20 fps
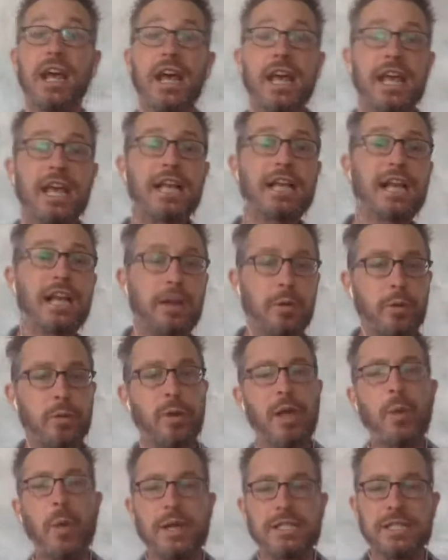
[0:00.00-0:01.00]

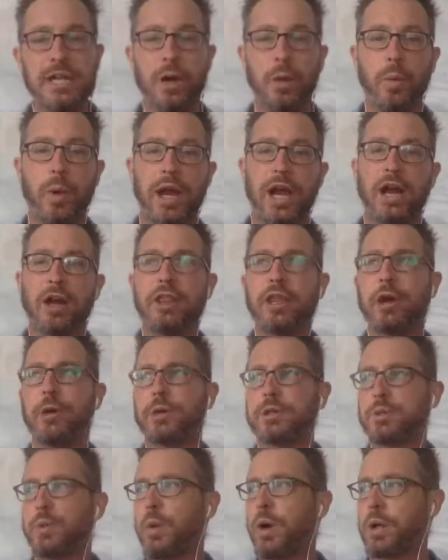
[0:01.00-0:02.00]
he wasn't aware there
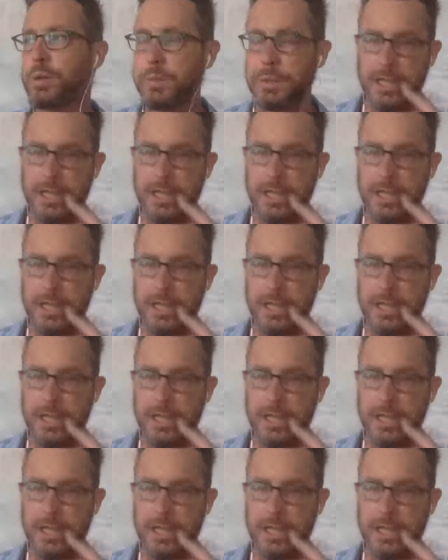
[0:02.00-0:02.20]
was one